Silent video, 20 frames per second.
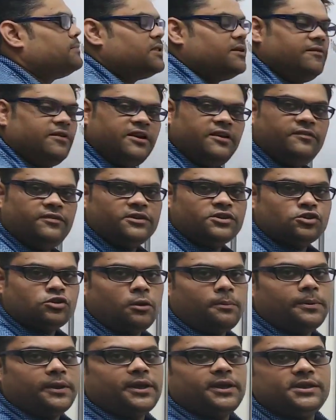the very first
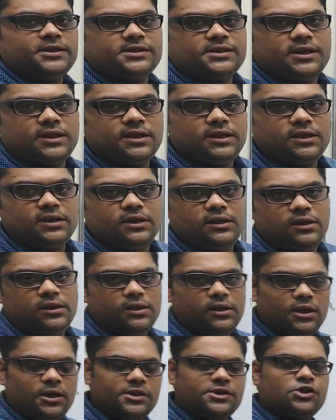topic is
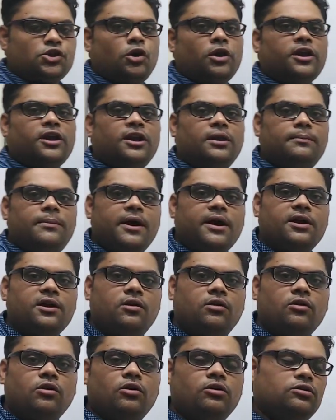historical
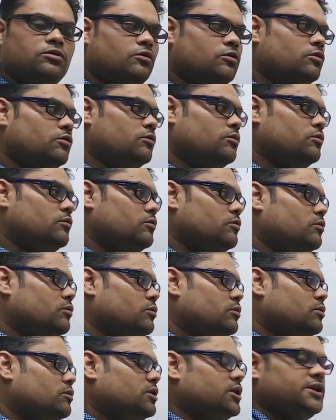background or
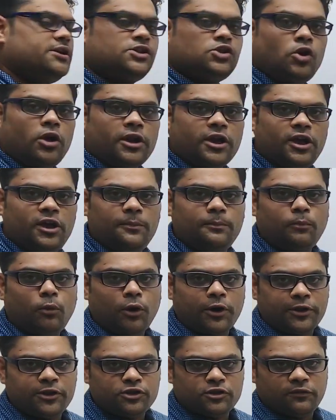the historical
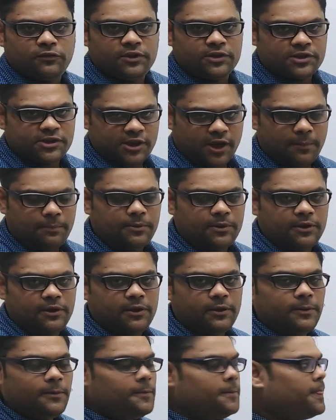importance of this
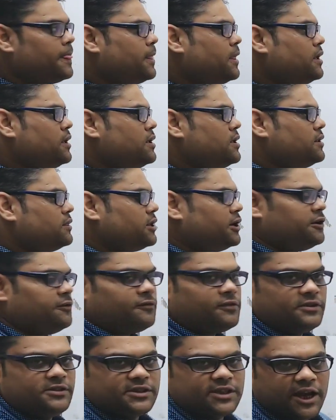chapter, the
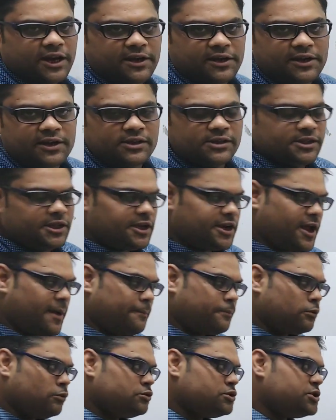different scientists, their
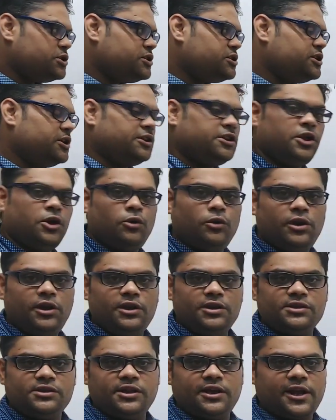approaches, their
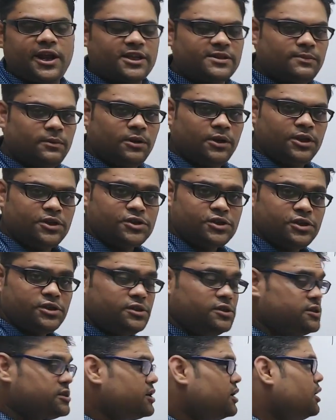theories, their
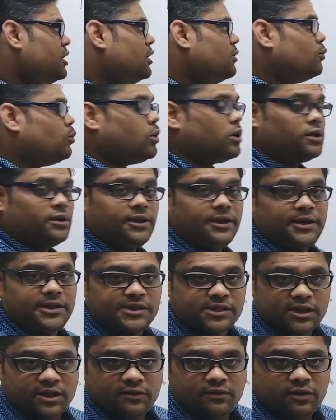explanations, what they
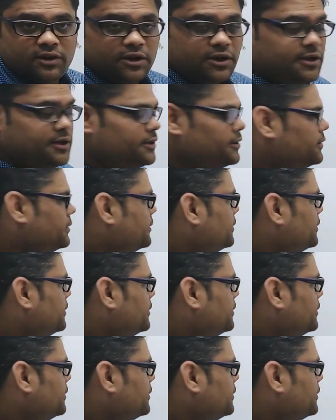discovered.